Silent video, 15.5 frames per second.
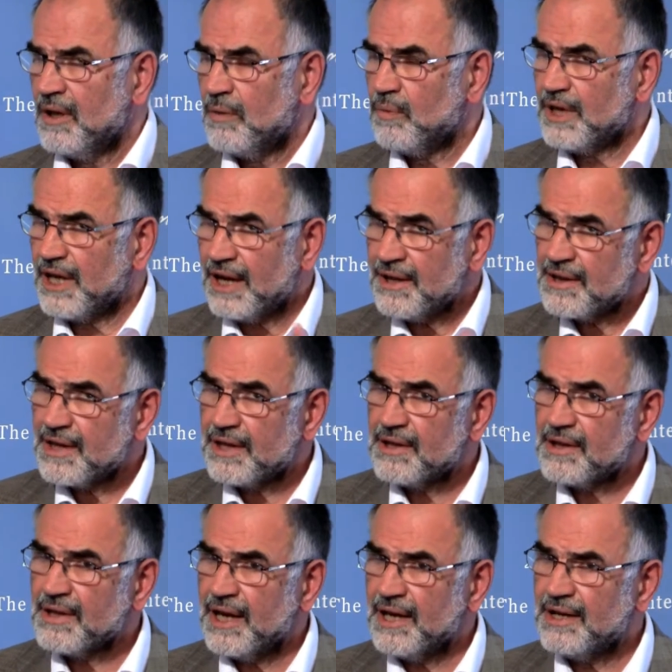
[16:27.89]
We had set
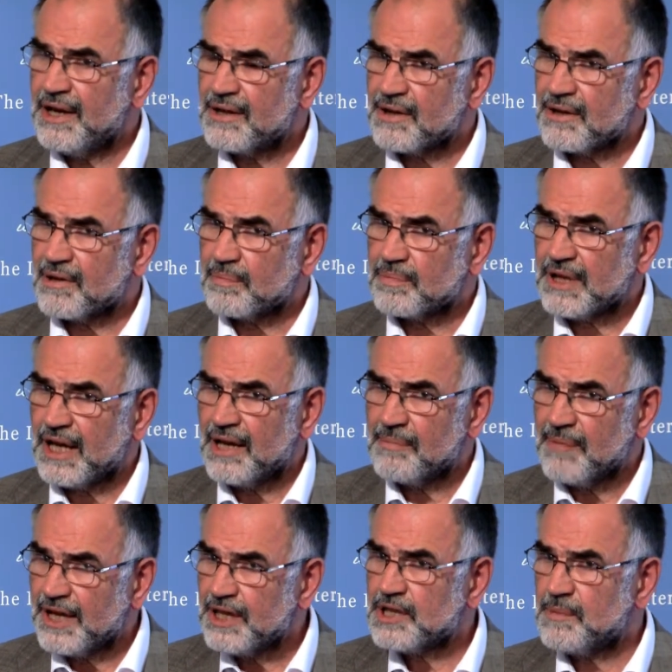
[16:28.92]
aside as a supply
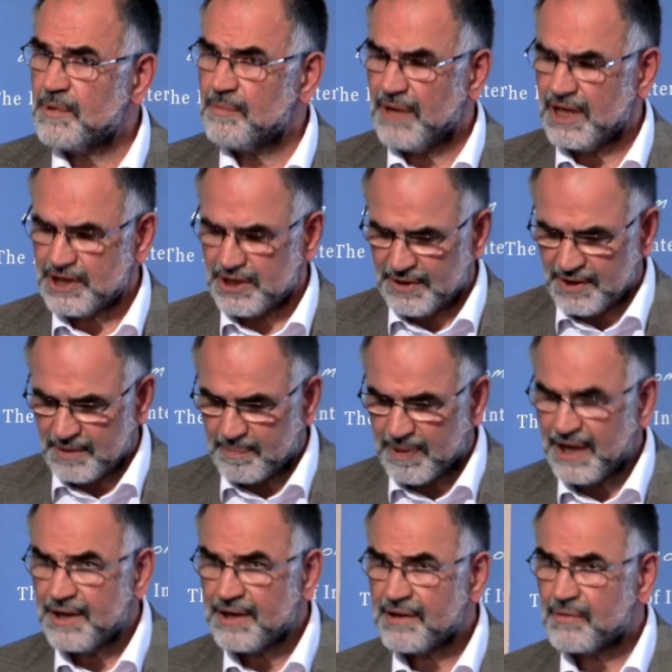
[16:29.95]
management measure in the
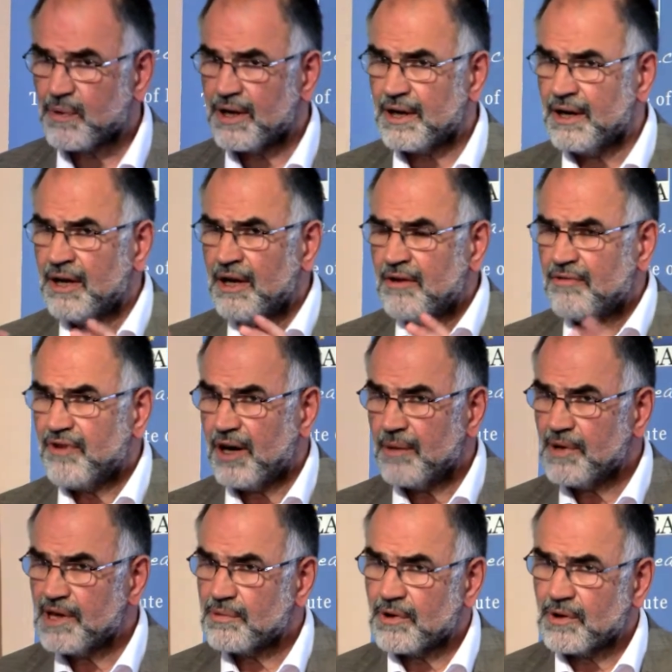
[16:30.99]
past where
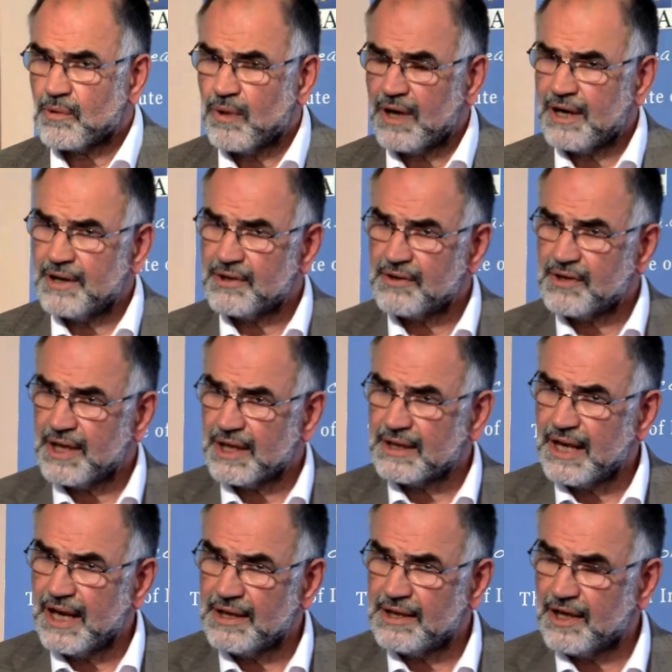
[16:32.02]
farmers were required to take
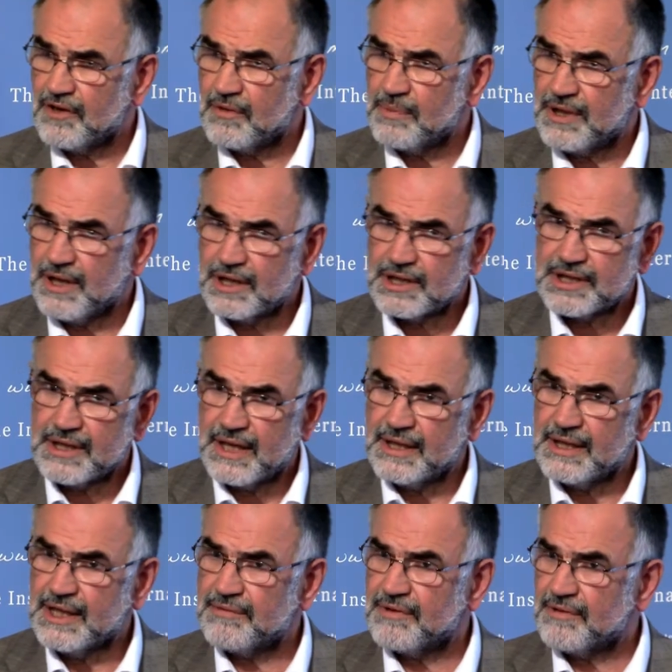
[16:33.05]
land out of production
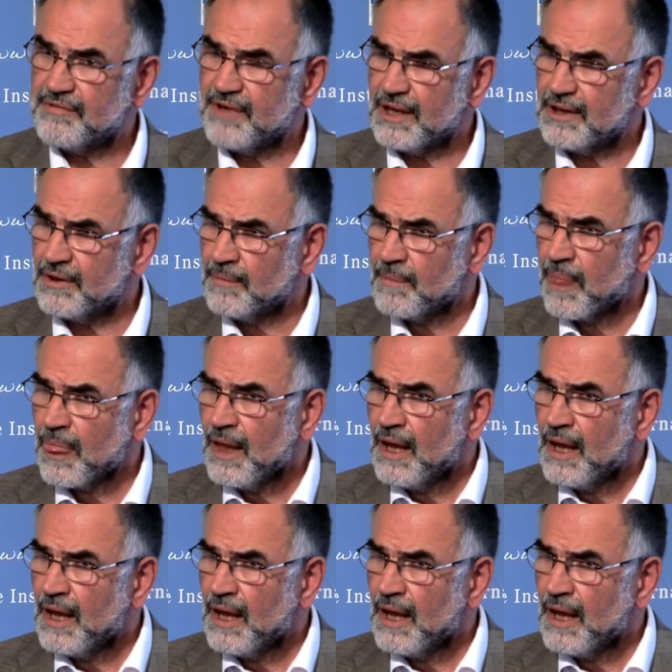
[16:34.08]
and leave it fallow.